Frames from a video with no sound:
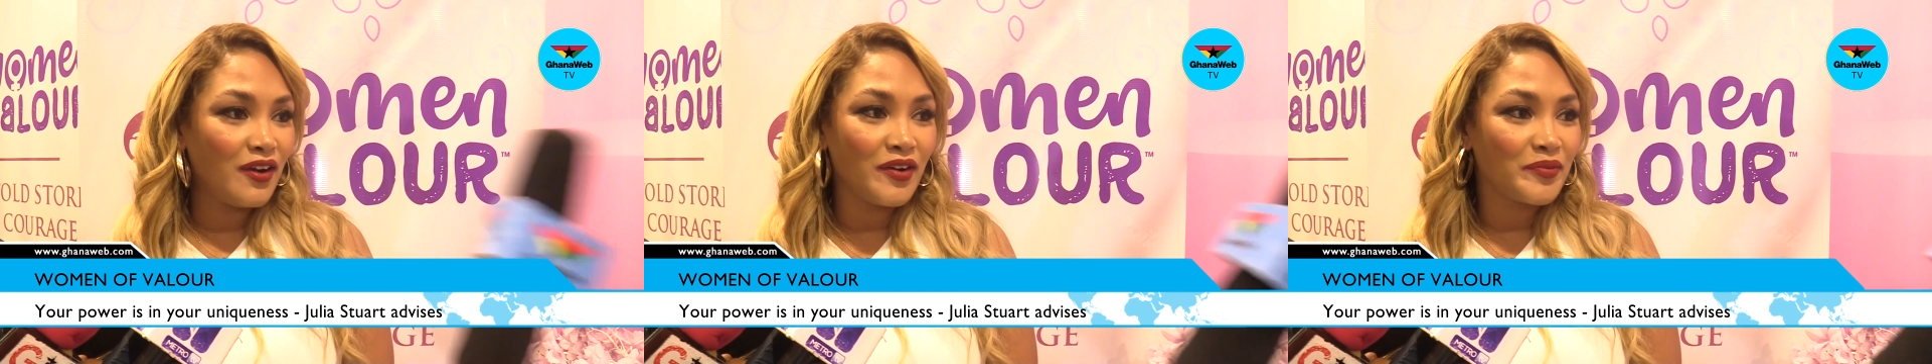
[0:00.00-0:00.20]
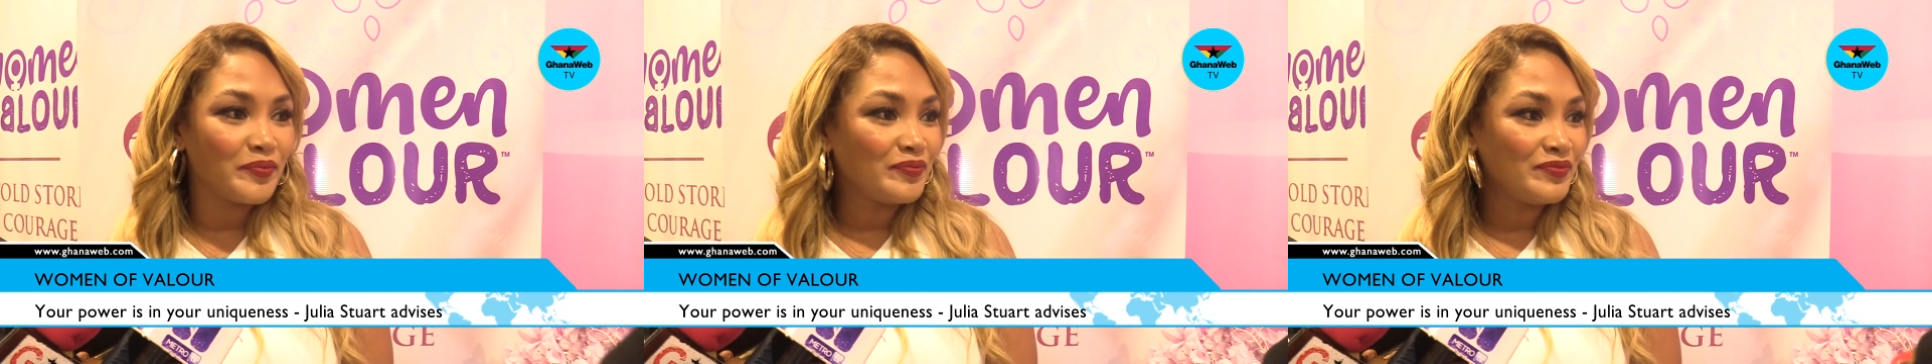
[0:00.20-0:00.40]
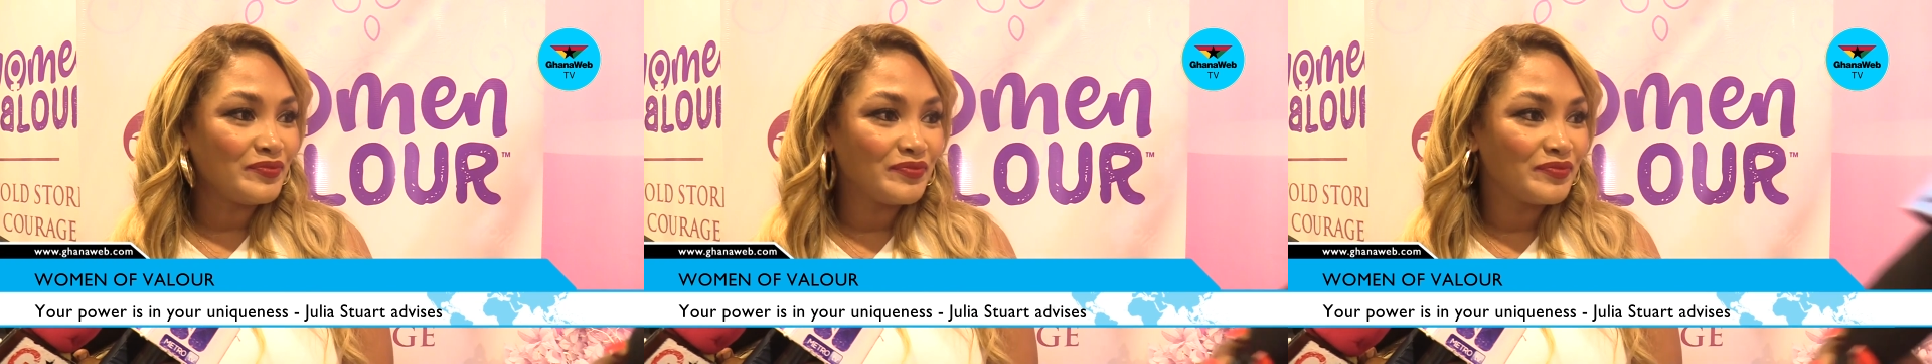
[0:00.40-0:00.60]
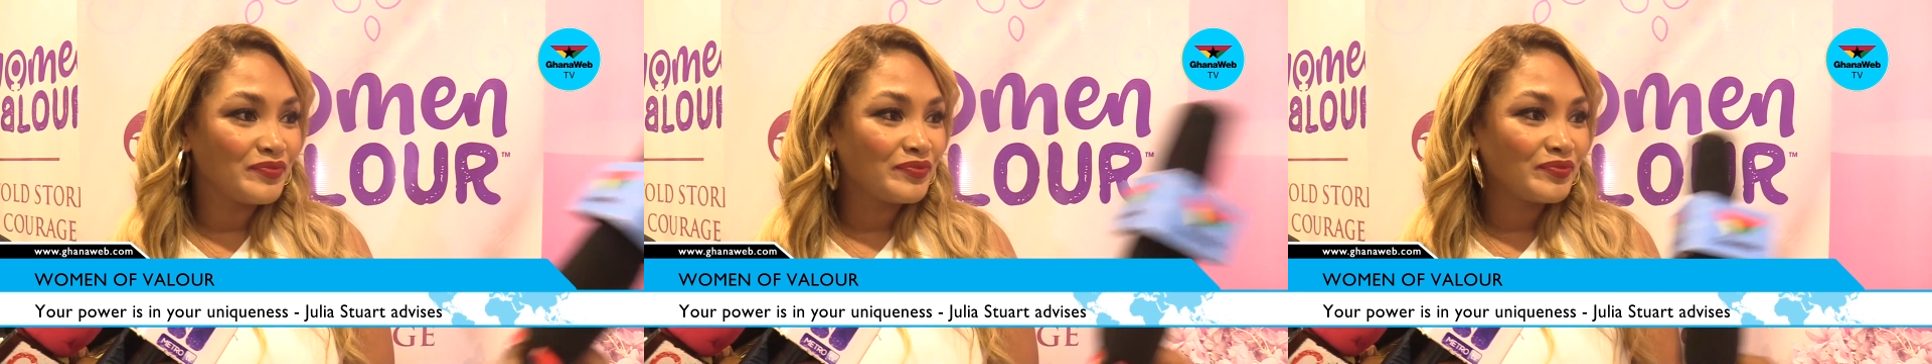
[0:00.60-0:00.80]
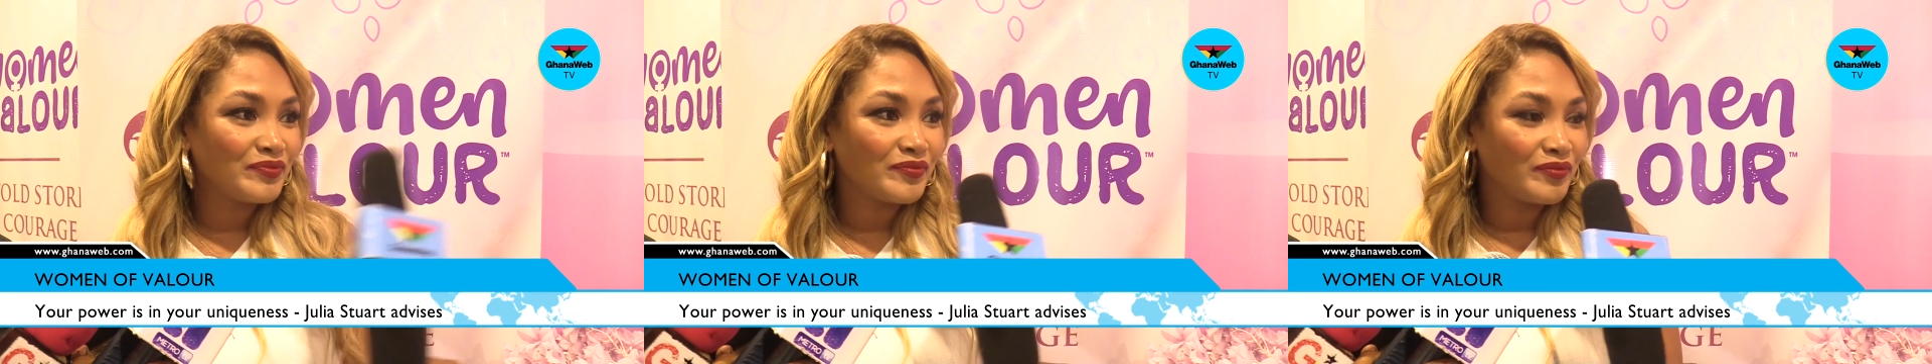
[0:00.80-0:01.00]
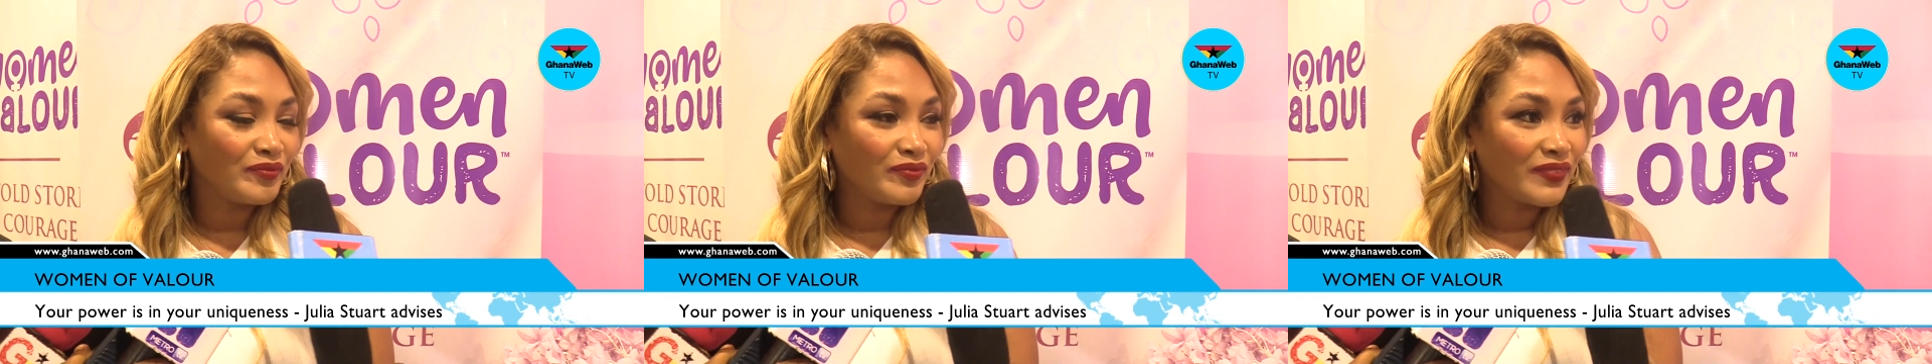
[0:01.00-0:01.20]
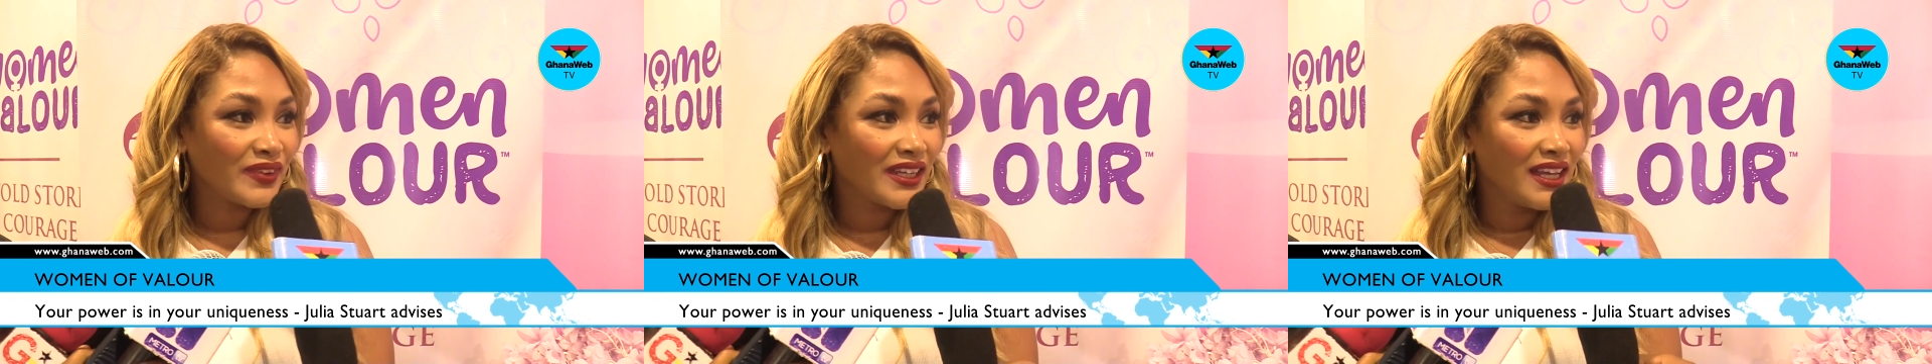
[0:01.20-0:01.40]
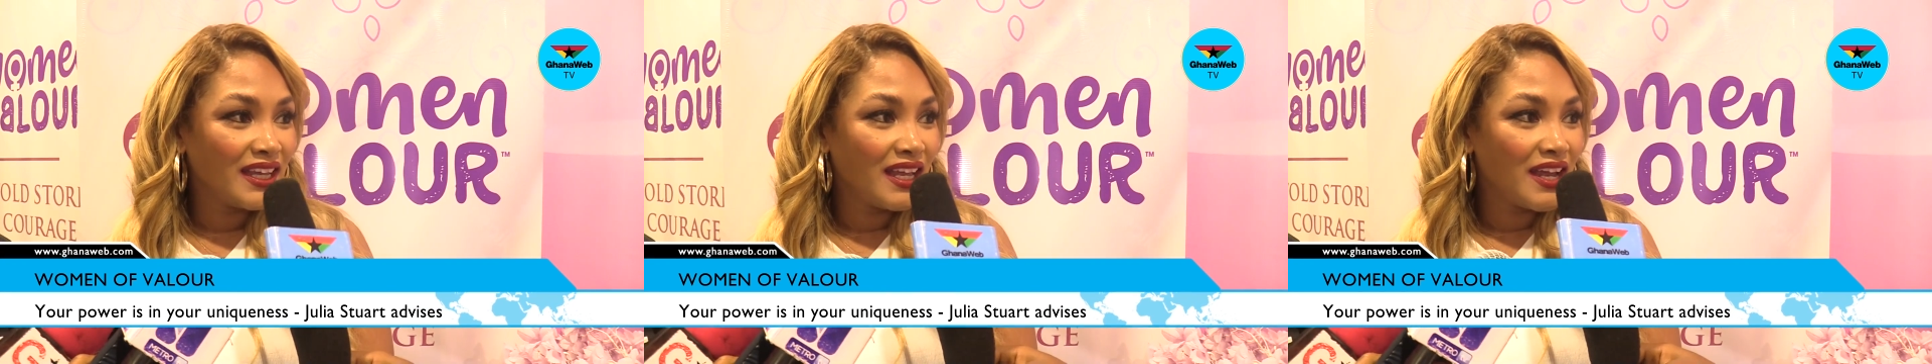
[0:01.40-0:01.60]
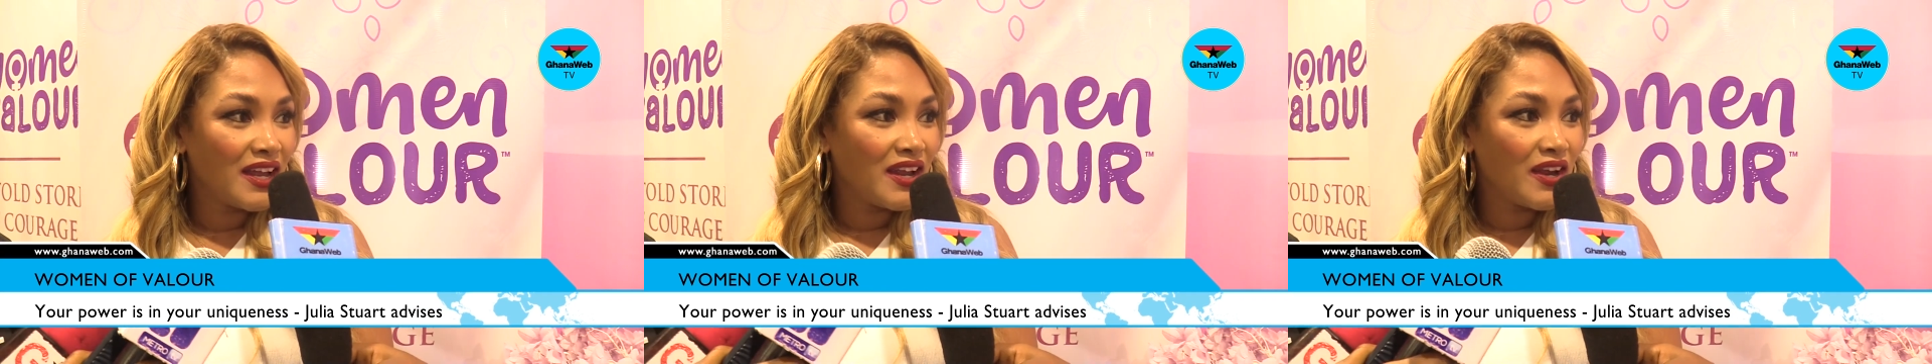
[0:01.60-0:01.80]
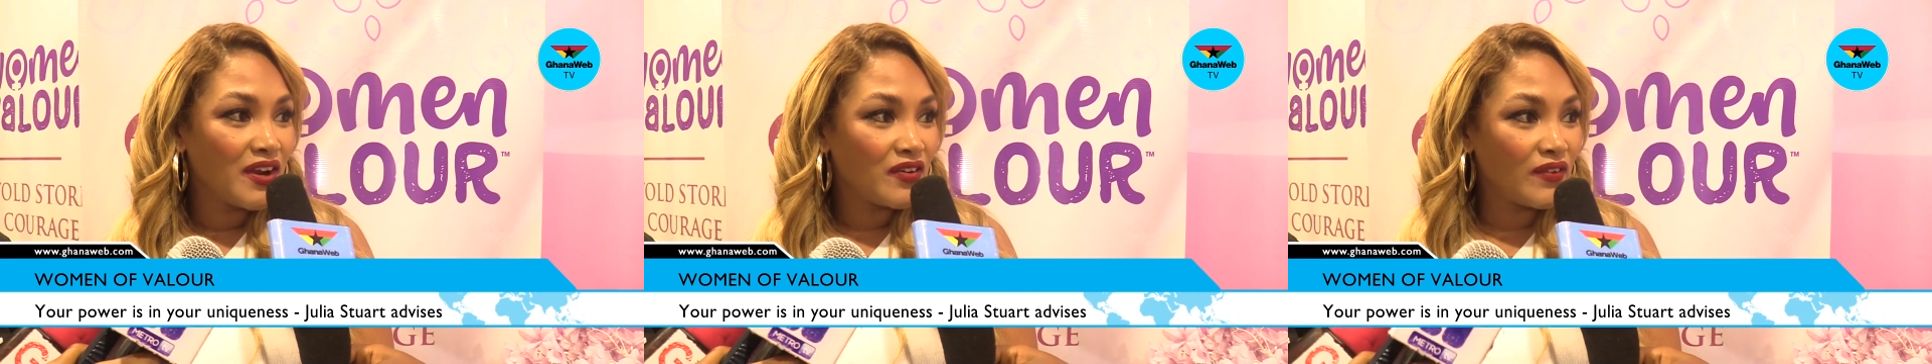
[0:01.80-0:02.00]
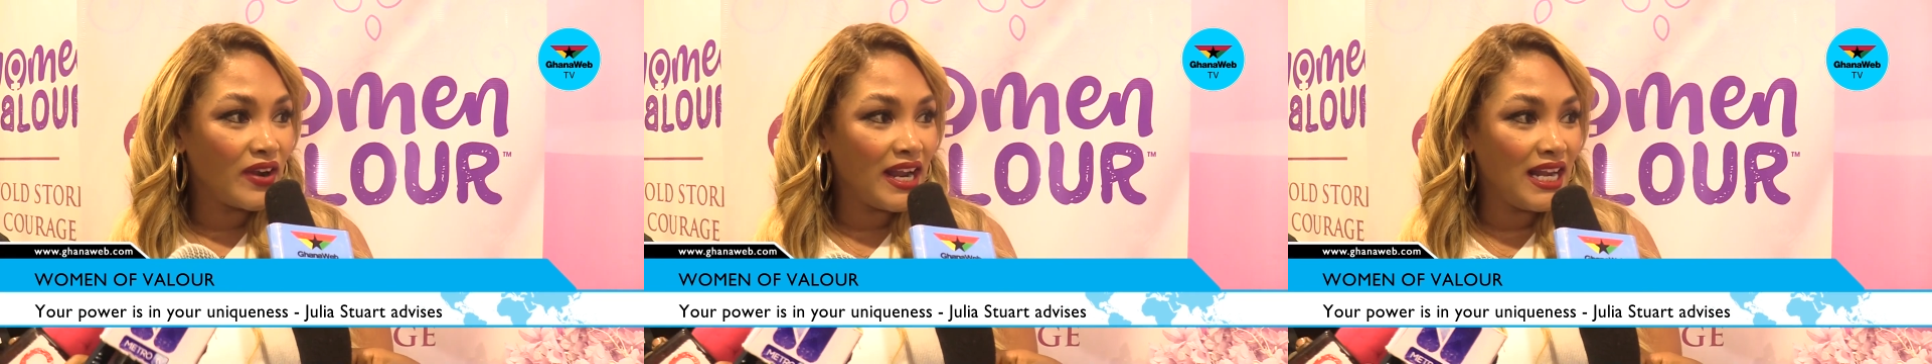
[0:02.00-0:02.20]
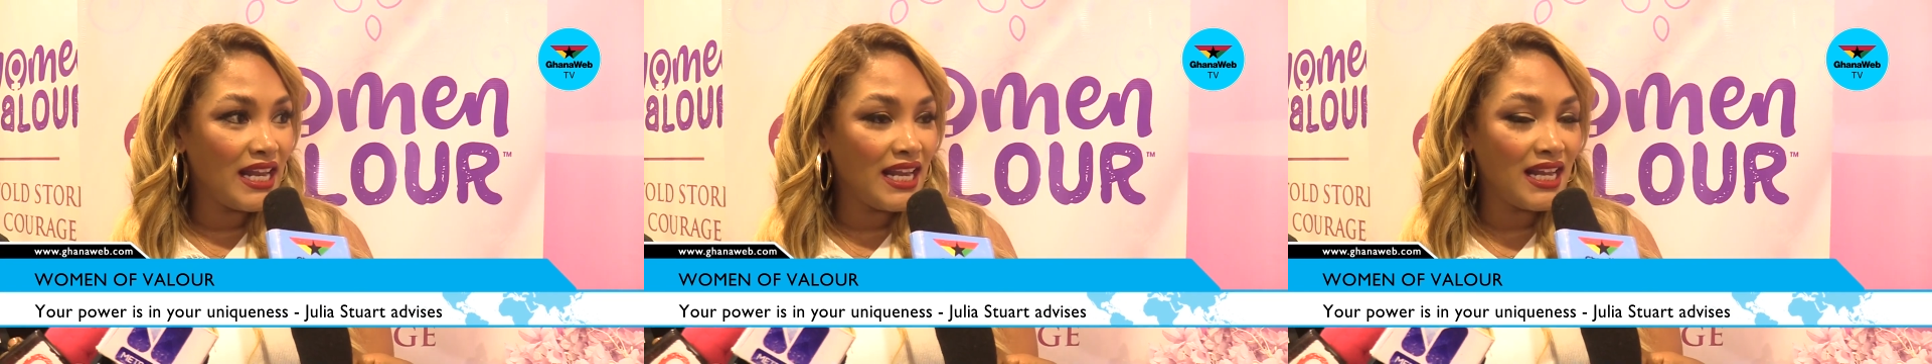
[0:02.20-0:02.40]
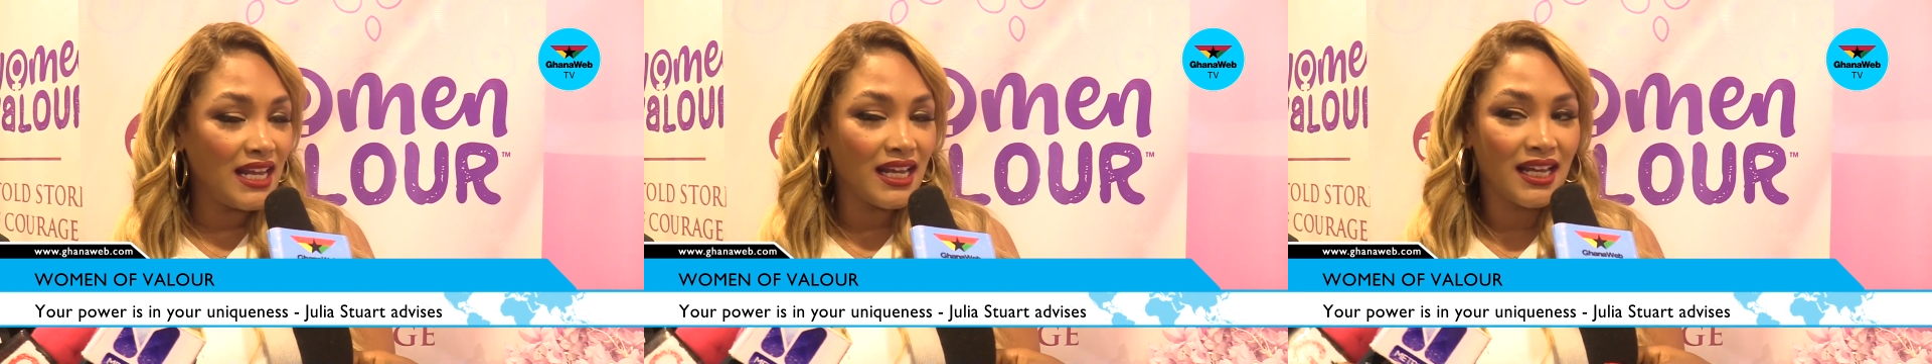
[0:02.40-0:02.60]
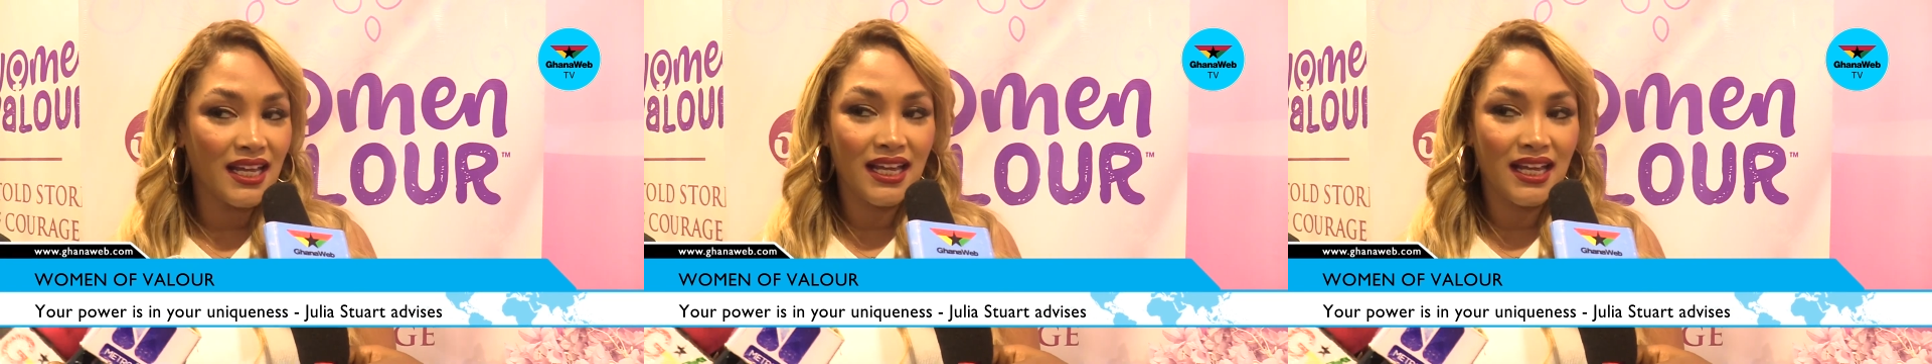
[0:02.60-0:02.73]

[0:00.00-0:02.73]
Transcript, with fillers: The Gen Z thing now, so I think it's really... Really?